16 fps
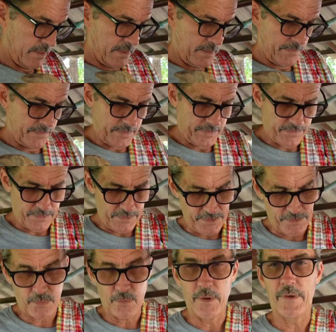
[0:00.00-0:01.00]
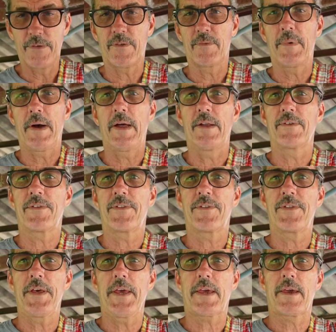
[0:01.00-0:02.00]
See, so this wood is about as
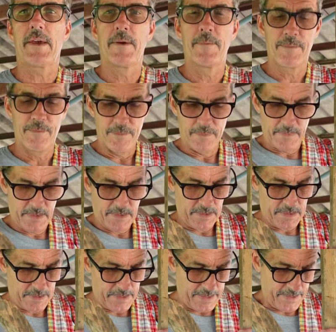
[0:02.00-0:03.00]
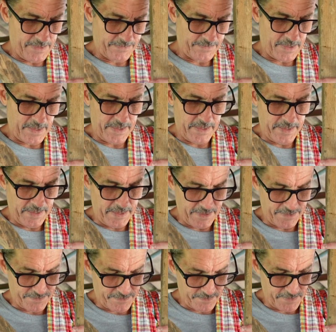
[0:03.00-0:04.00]
thick as I need
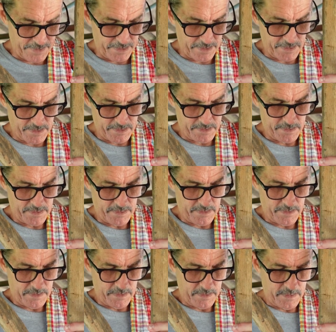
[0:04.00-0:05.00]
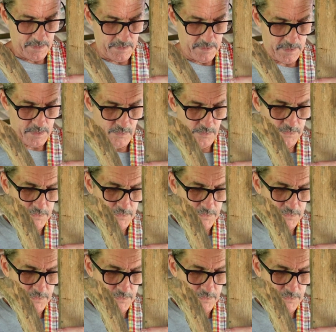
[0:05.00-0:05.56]
it to be, and it would